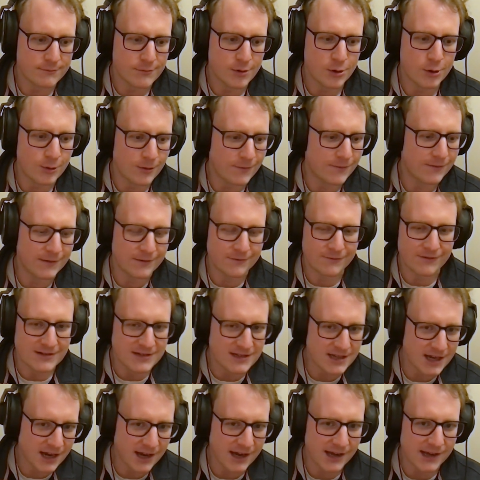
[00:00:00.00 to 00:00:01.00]
moved and
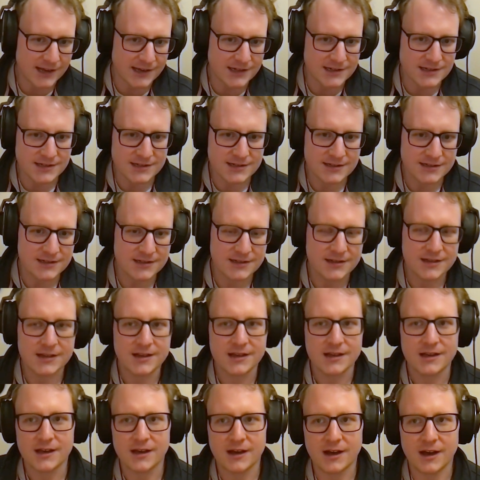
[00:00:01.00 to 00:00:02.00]
retired
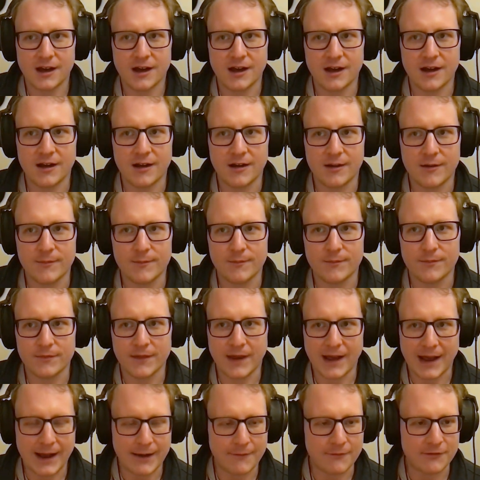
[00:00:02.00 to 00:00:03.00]

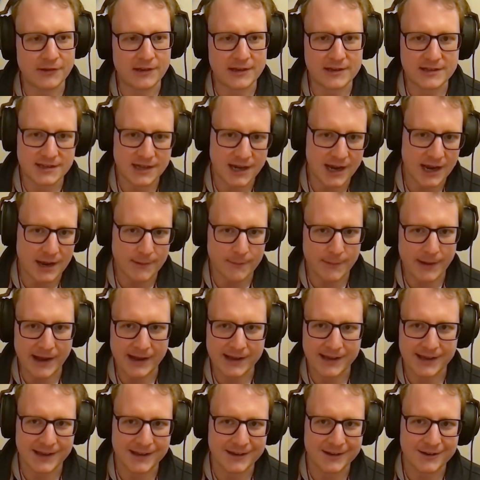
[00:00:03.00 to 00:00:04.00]
have the entire
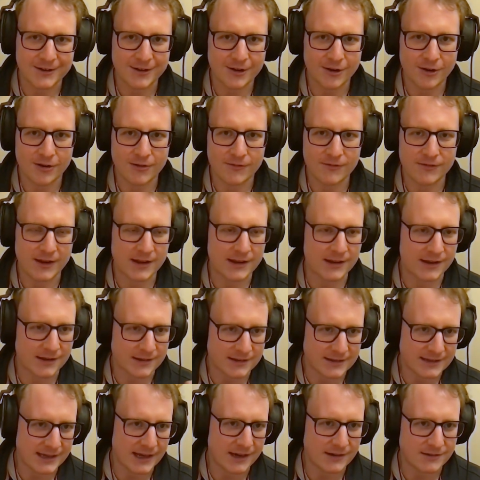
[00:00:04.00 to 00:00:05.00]
backend of like a
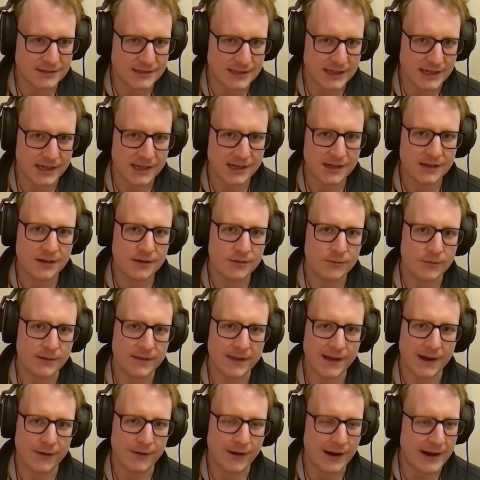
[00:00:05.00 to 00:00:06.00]
DLT,
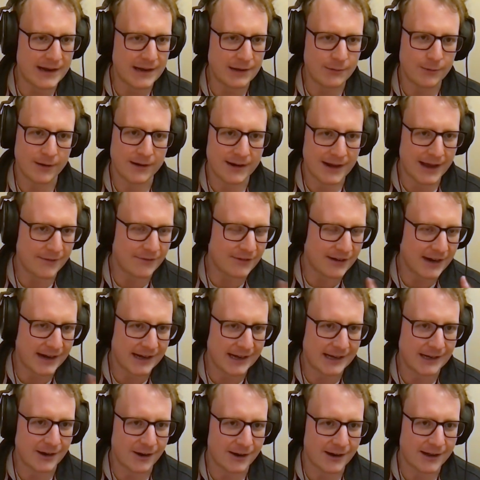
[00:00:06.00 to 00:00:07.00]
without anyone having
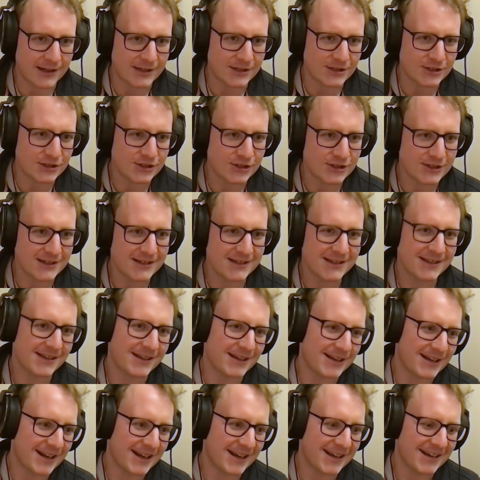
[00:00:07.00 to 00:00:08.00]
any knowledge,
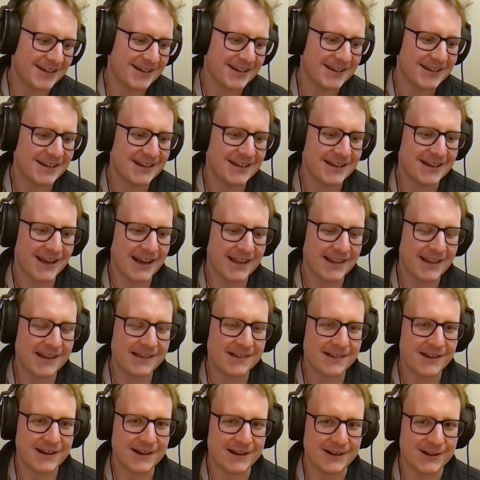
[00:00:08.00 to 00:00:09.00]
you know? And
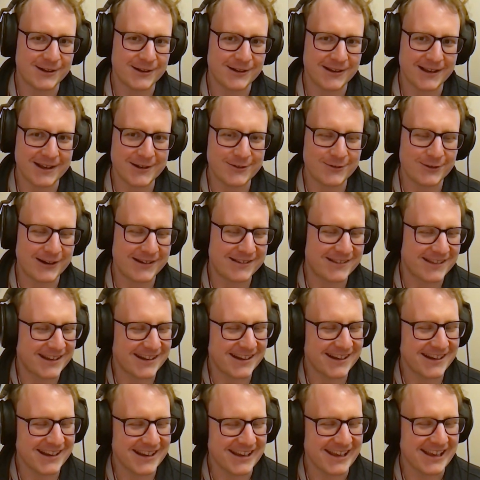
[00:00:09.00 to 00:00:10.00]
that's kind of interesting.